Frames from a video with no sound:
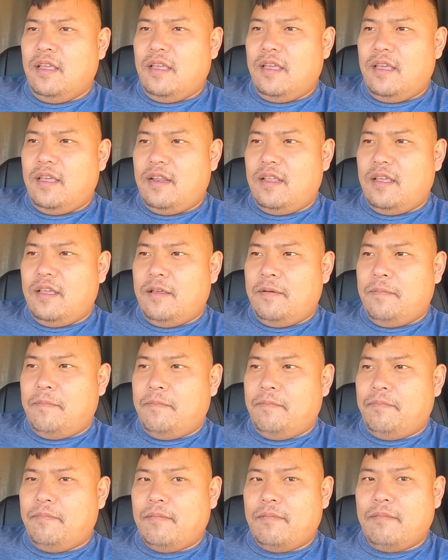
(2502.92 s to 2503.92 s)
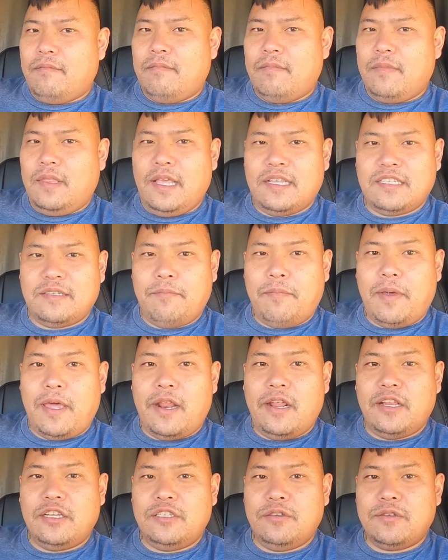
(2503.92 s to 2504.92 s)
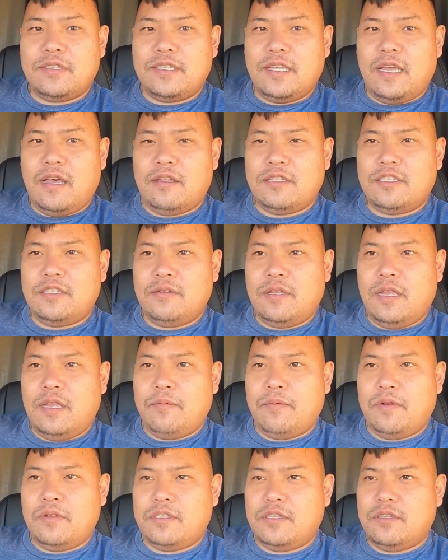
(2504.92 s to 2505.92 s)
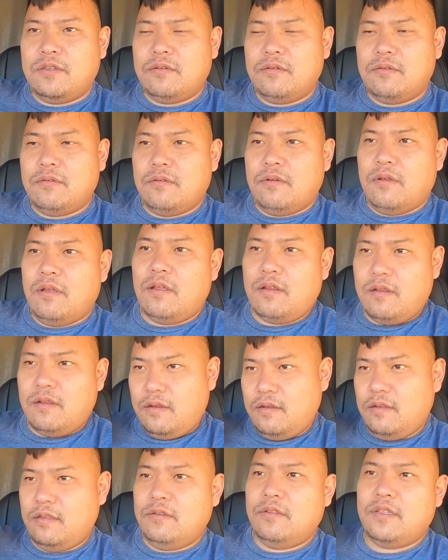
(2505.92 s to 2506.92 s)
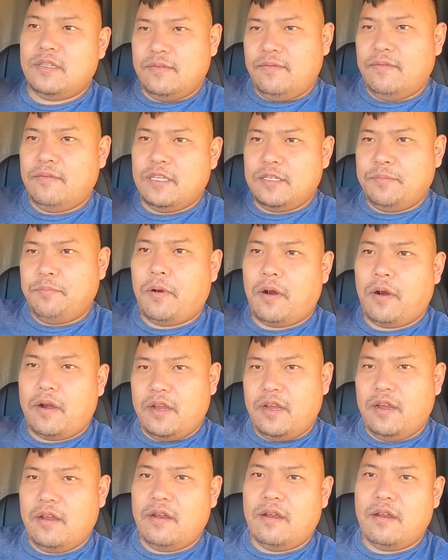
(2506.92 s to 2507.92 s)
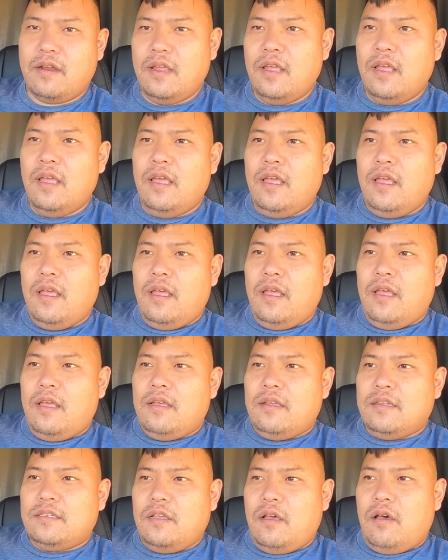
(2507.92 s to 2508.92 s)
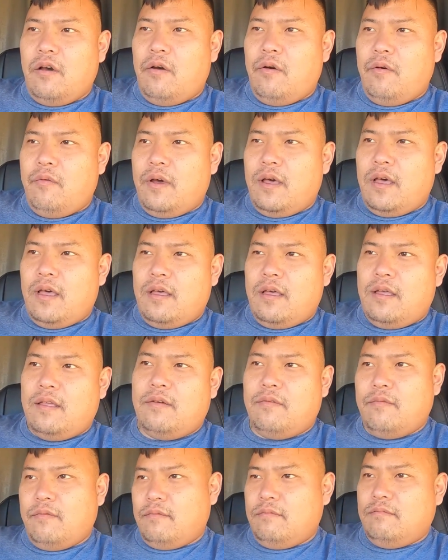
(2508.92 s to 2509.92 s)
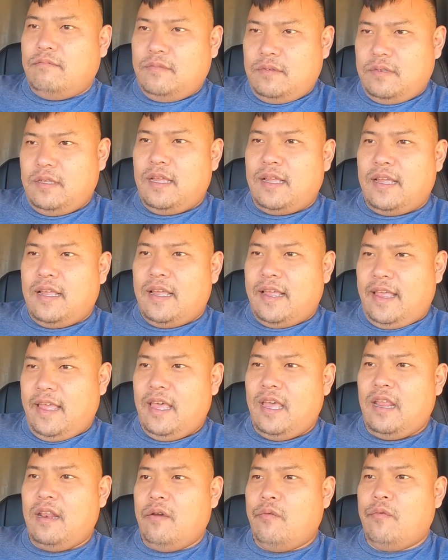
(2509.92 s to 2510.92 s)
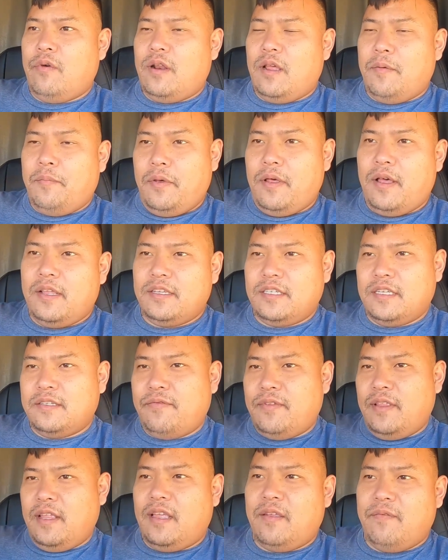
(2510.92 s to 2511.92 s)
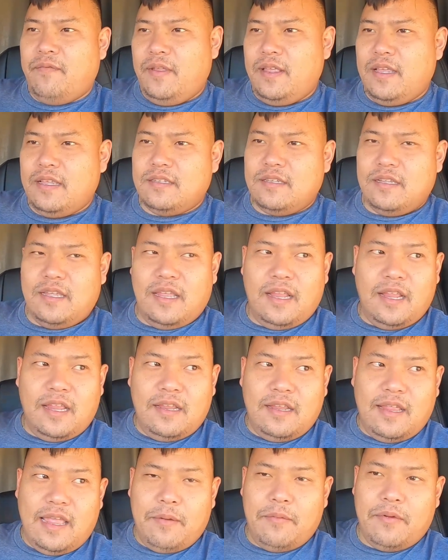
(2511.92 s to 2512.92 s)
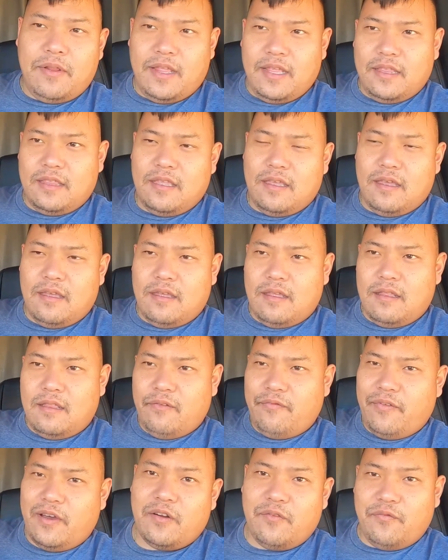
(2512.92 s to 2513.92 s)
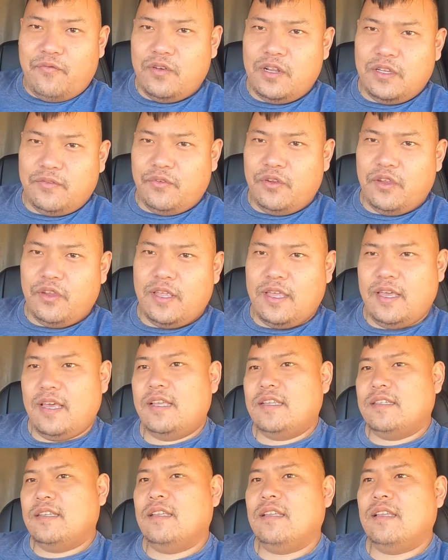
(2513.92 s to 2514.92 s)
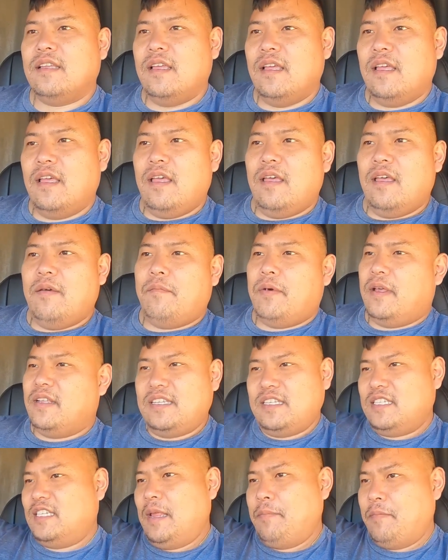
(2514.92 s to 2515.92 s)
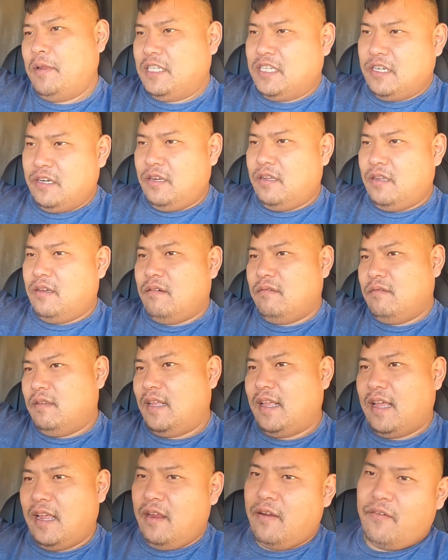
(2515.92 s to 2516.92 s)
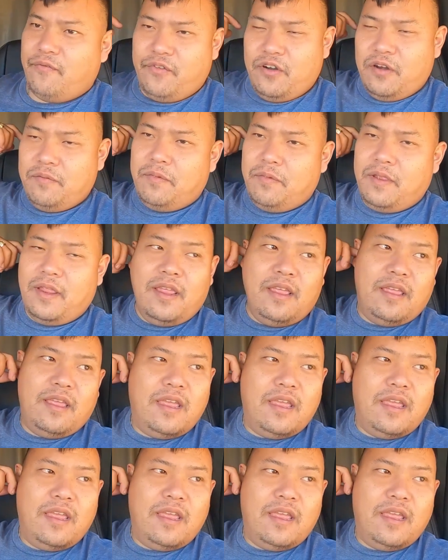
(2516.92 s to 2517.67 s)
And got some battery juice now to be able to do this part here. So again, I want to apologize for the inconvenience. I didn't able to get the final footage for you guys, but it's the same material the guy here in front of me.